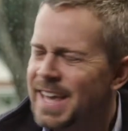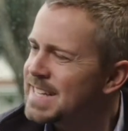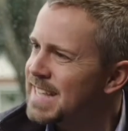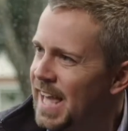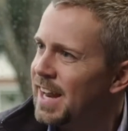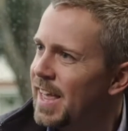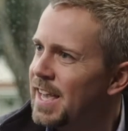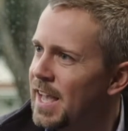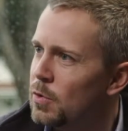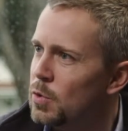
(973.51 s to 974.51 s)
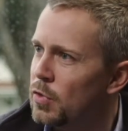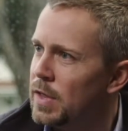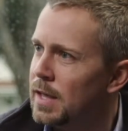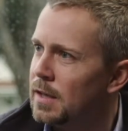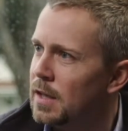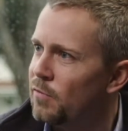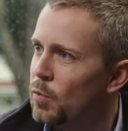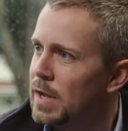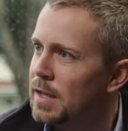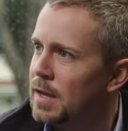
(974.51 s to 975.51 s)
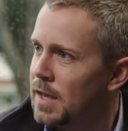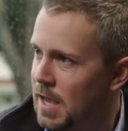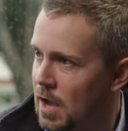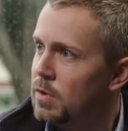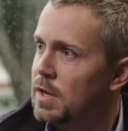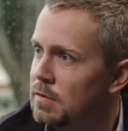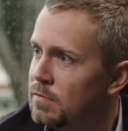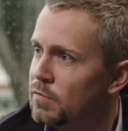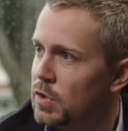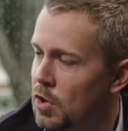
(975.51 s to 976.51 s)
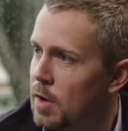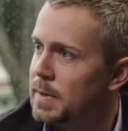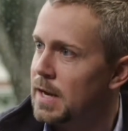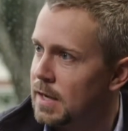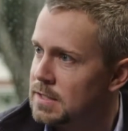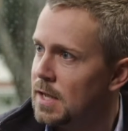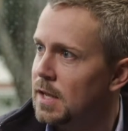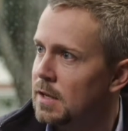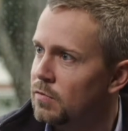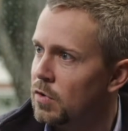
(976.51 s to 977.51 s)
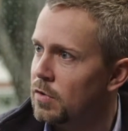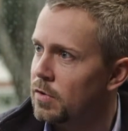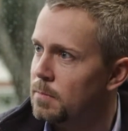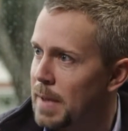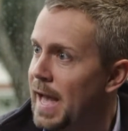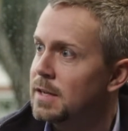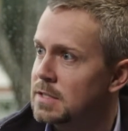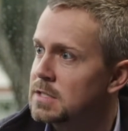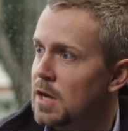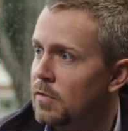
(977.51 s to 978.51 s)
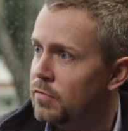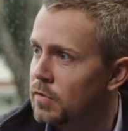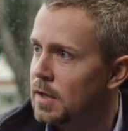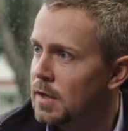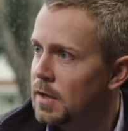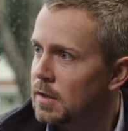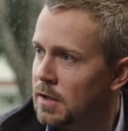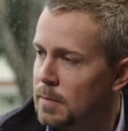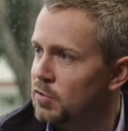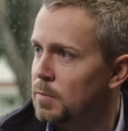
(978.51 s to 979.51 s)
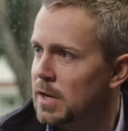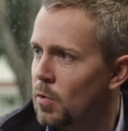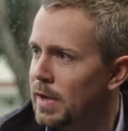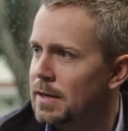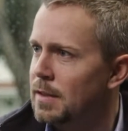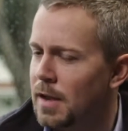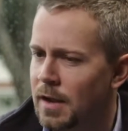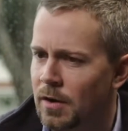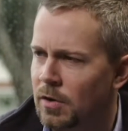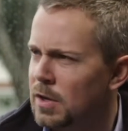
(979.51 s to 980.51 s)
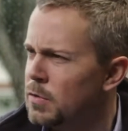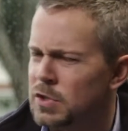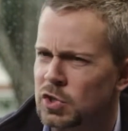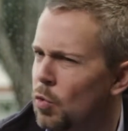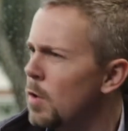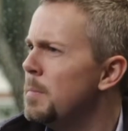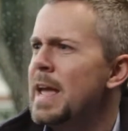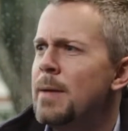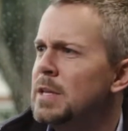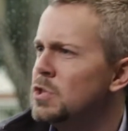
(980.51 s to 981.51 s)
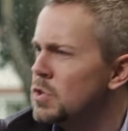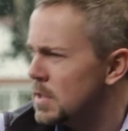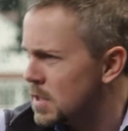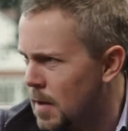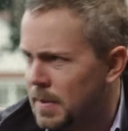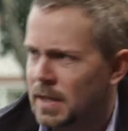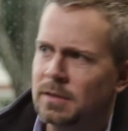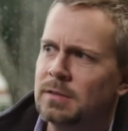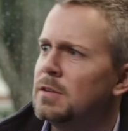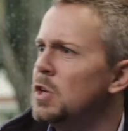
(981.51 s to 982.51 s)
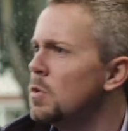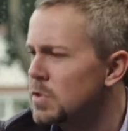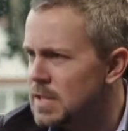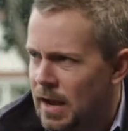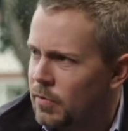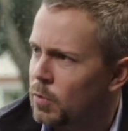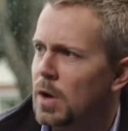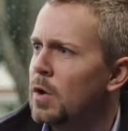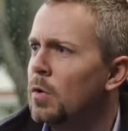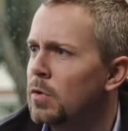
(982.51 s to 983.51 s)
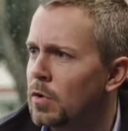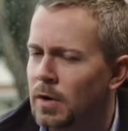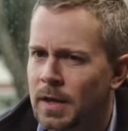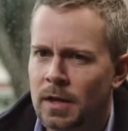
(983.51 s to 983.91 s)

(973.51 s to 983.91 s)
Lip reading: It's kind of like how you think if we accounted for the carbon dioxide, for all the bad stuff that comes from it going into the air, you know, the storm damage that's coming years down the road, or